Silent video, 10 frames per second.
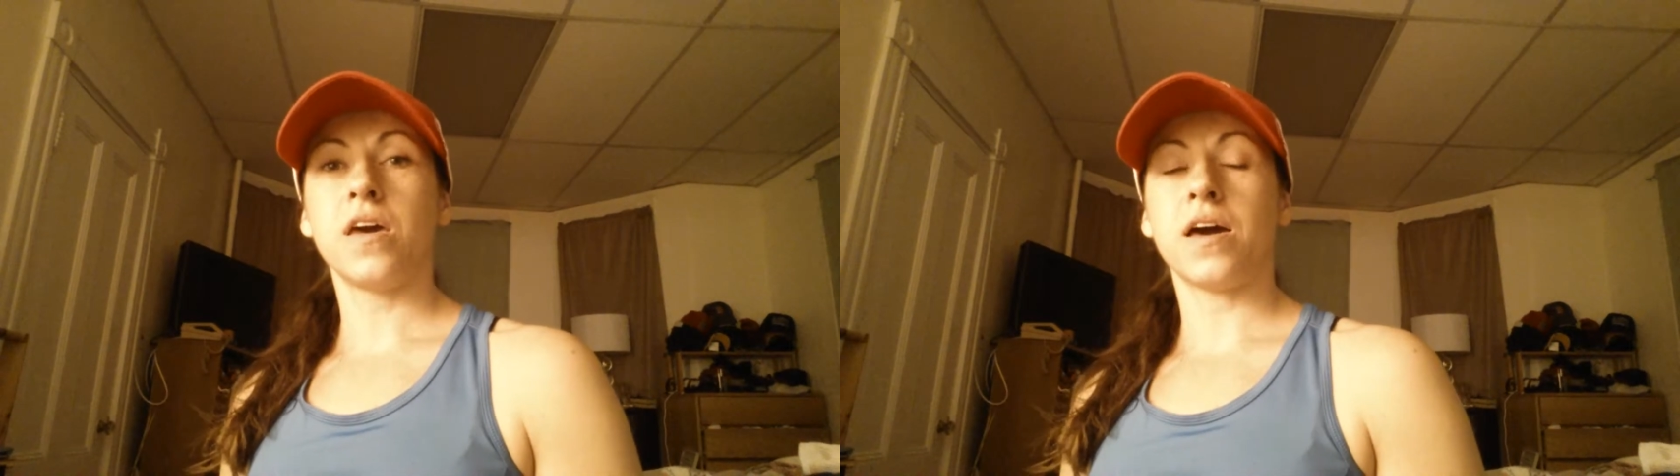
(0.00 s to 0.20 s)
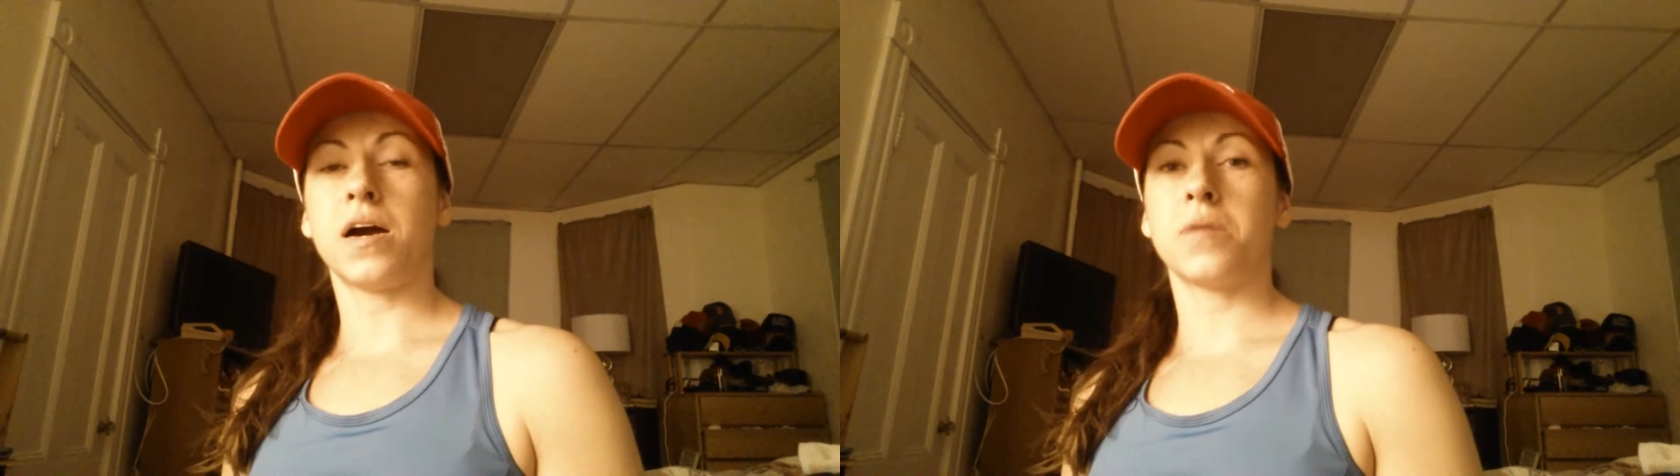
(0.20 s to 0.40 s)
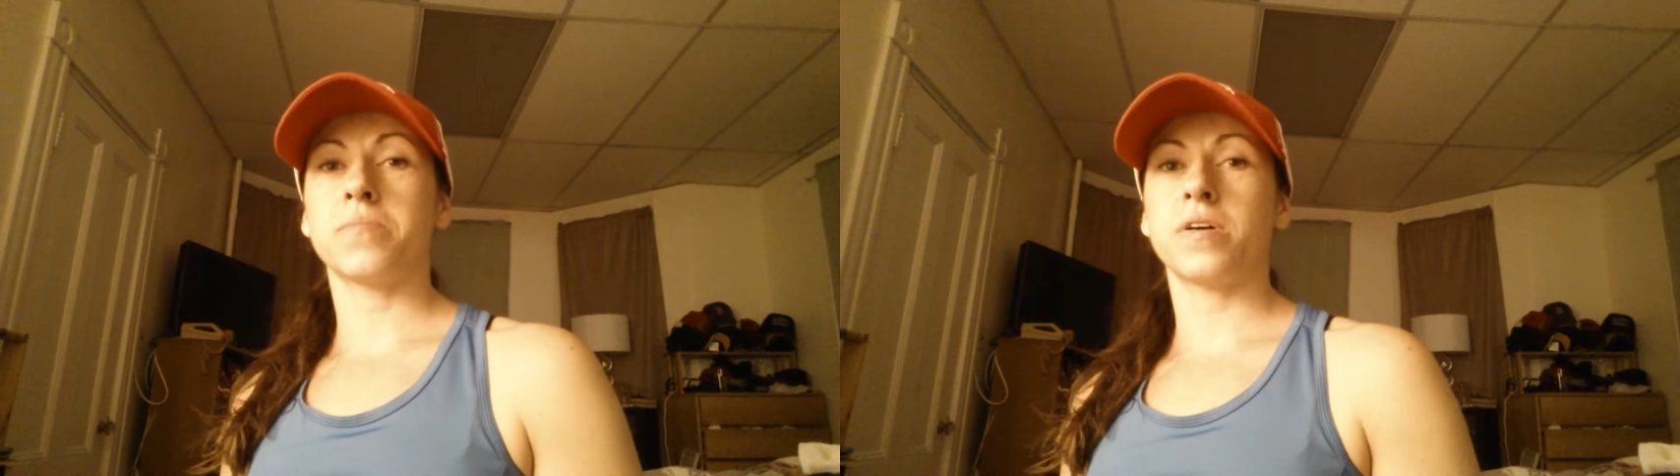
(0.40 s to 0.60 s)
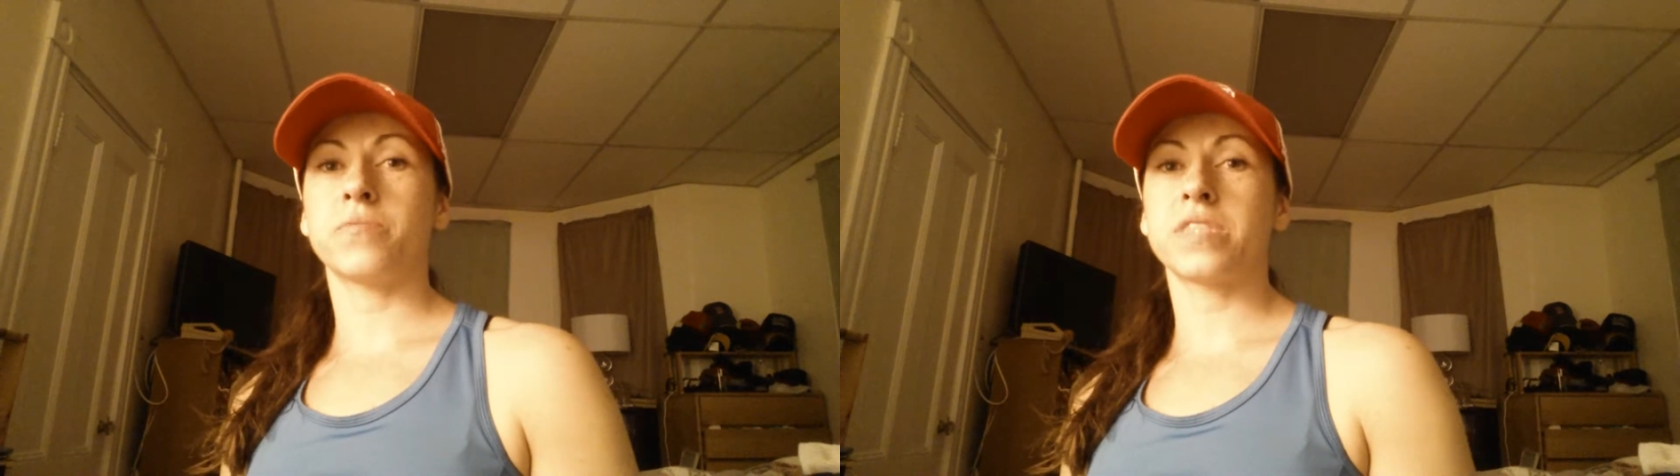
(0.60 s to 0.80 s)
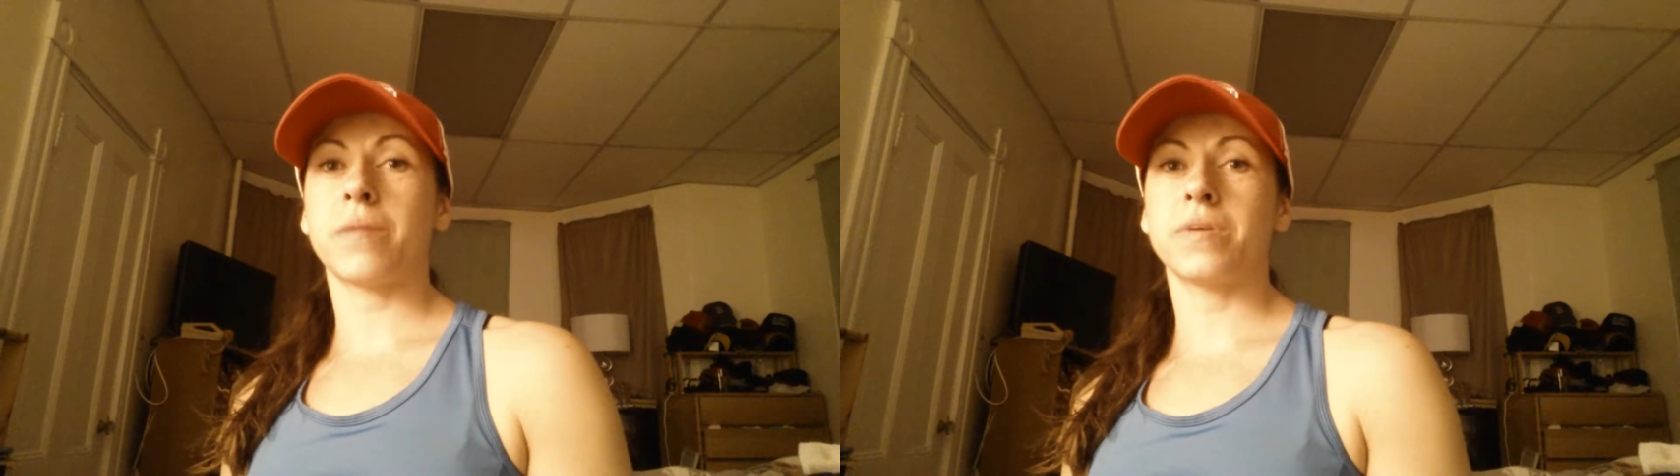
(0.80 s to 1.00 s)
And
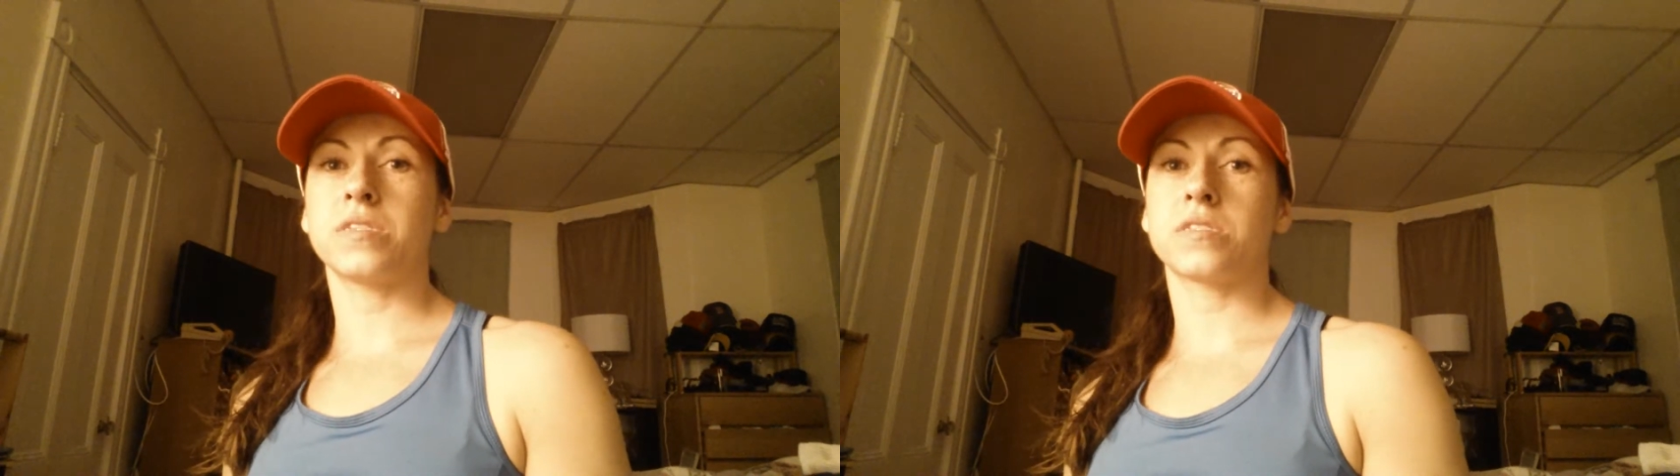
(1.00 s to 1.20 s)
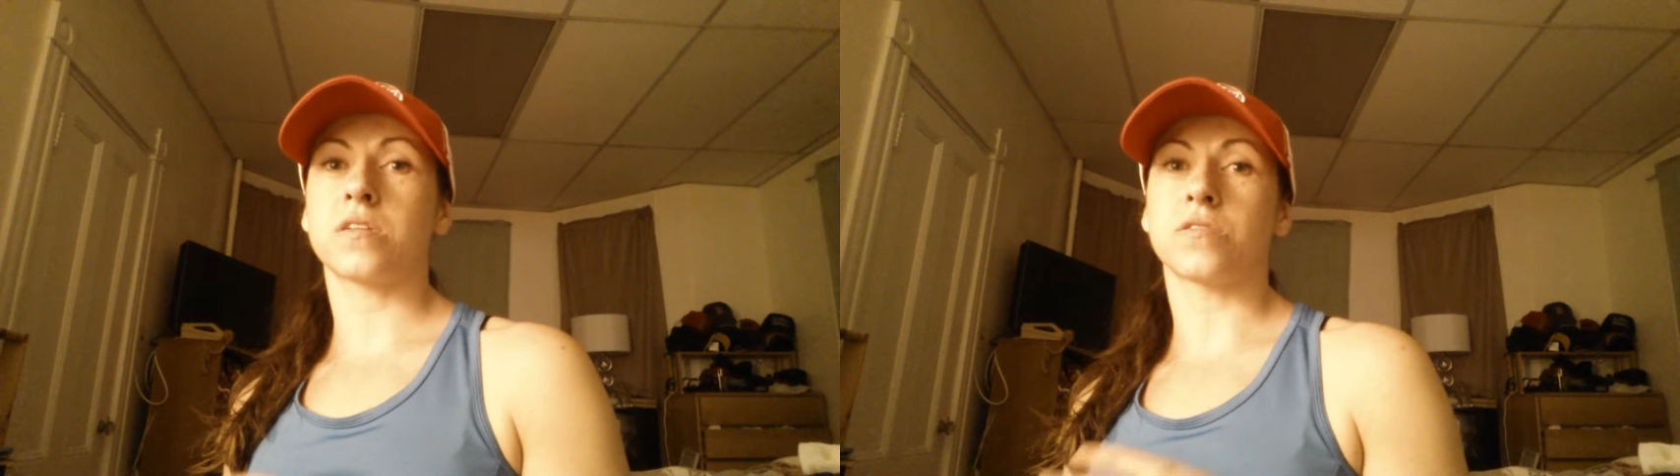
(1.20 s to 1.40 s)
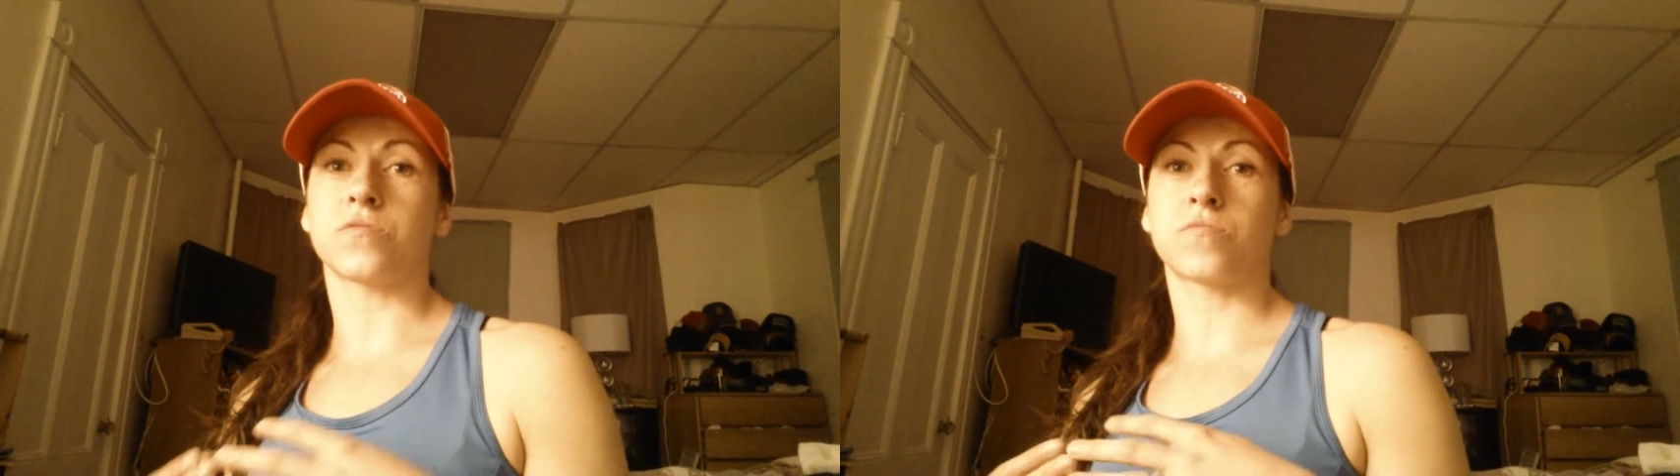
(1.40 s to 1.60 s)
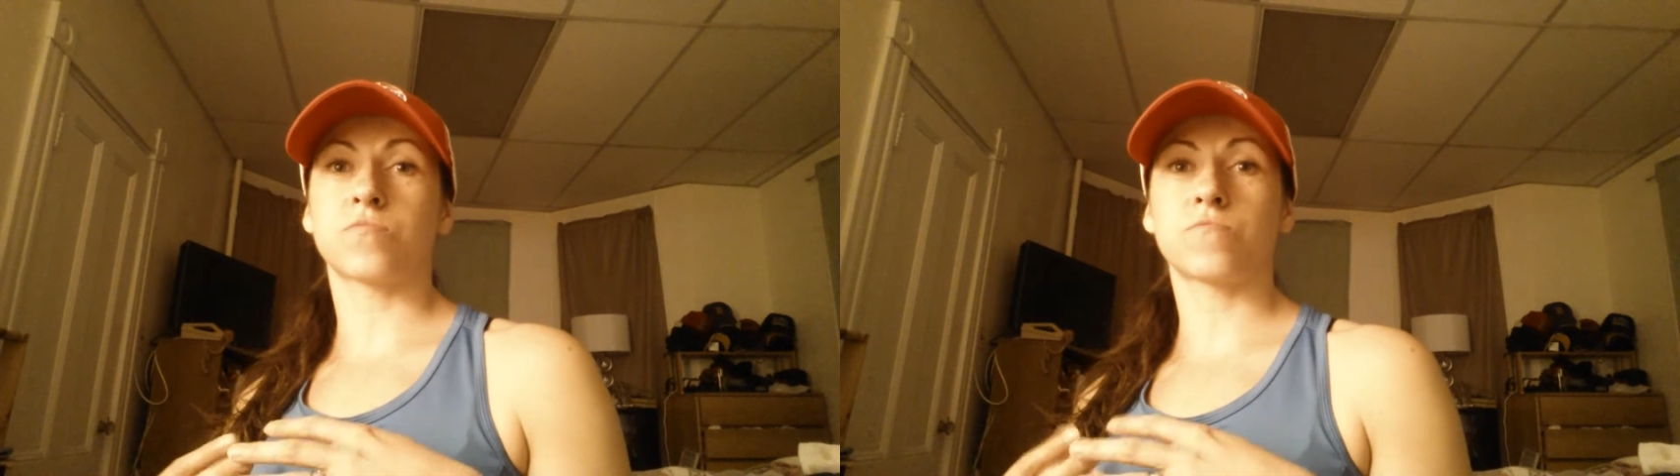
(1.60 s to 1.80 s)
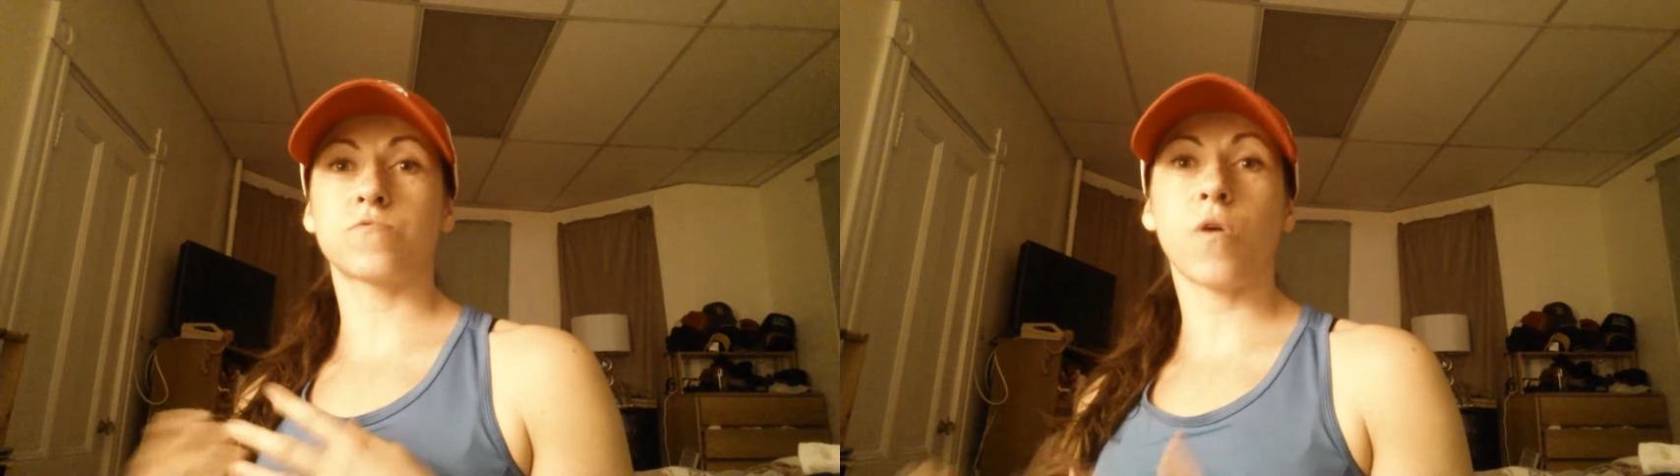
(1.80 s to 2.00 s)
what that means is
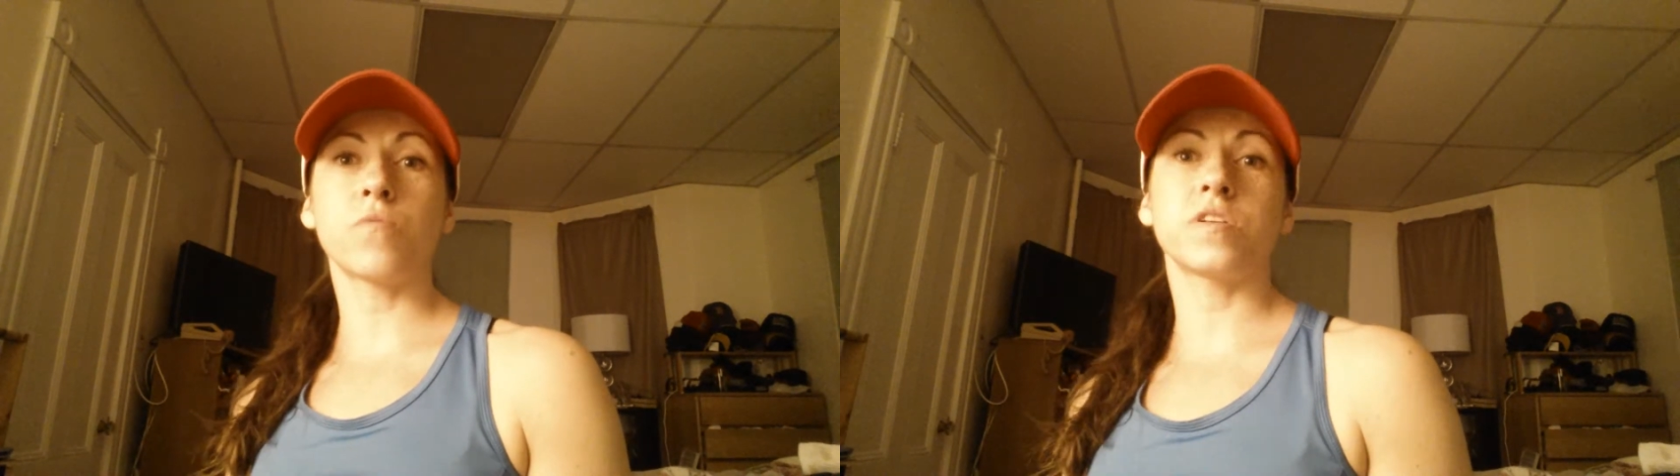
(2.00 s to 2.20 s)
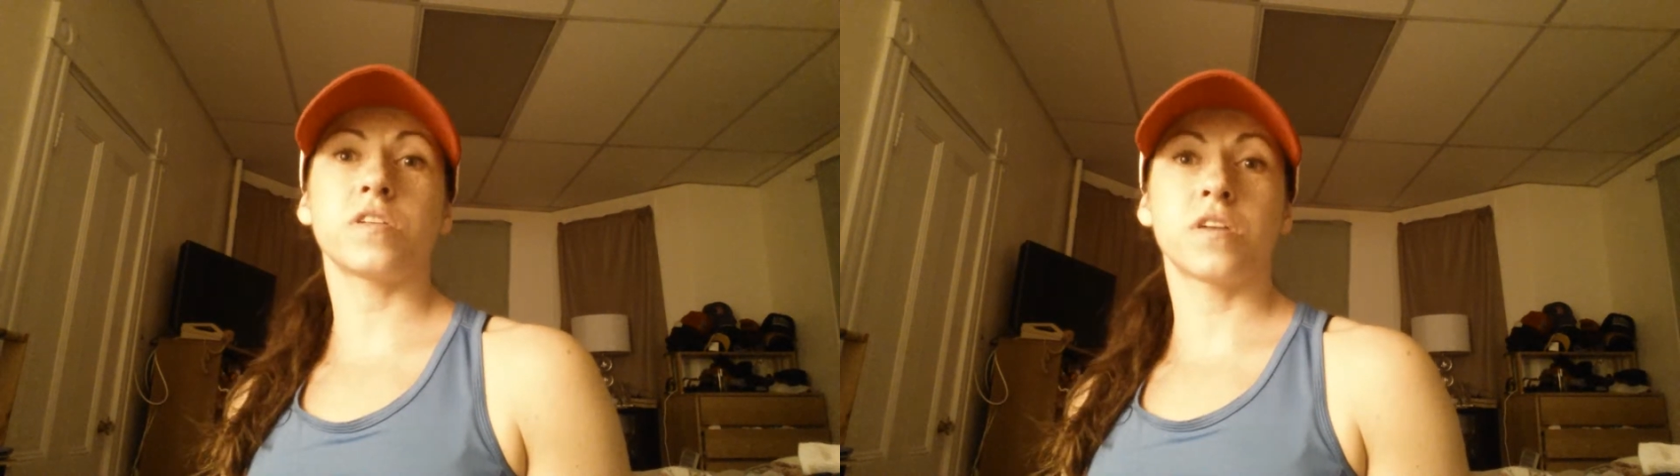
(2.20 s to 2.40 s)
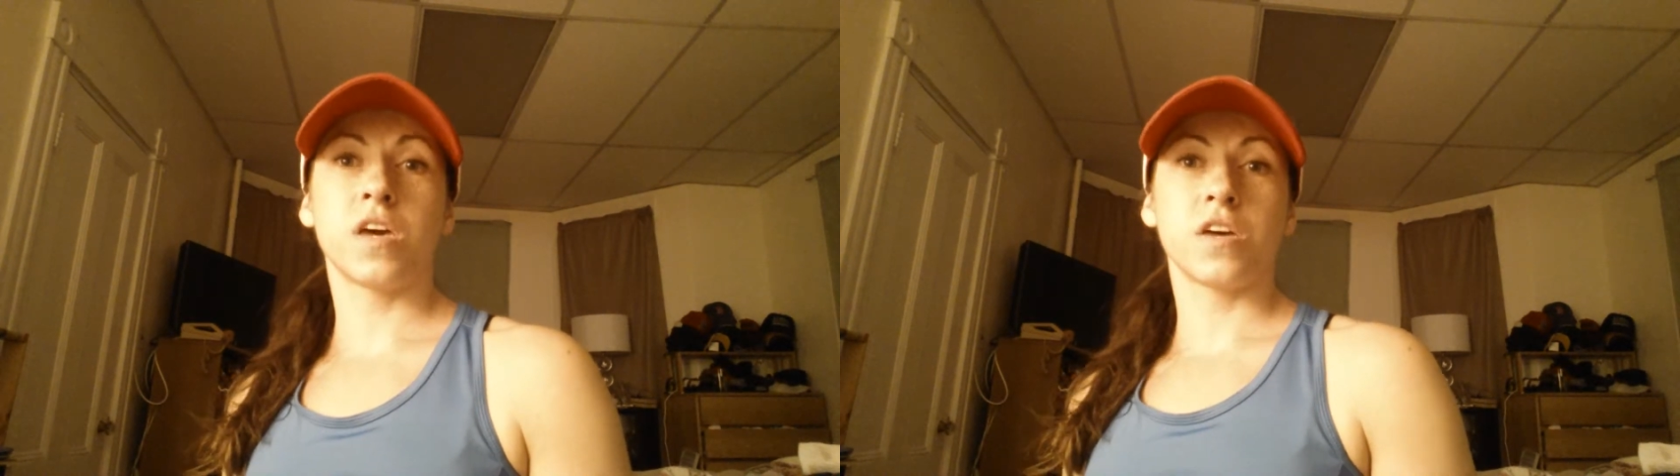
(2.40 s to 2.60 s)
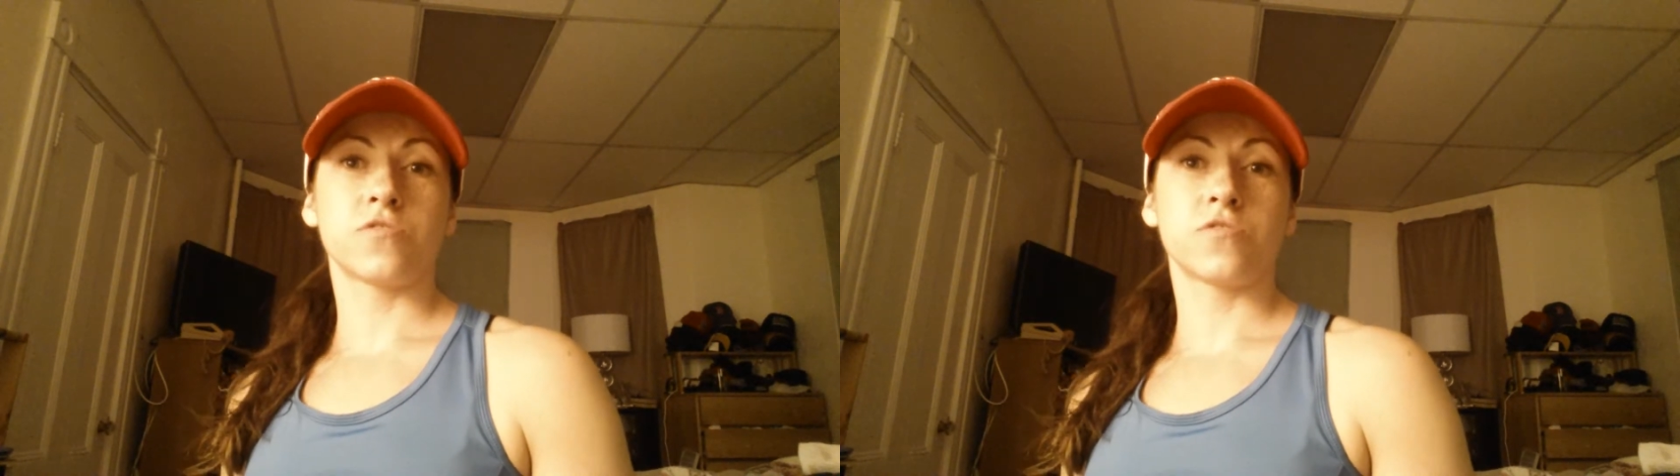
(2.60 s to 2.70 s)
growing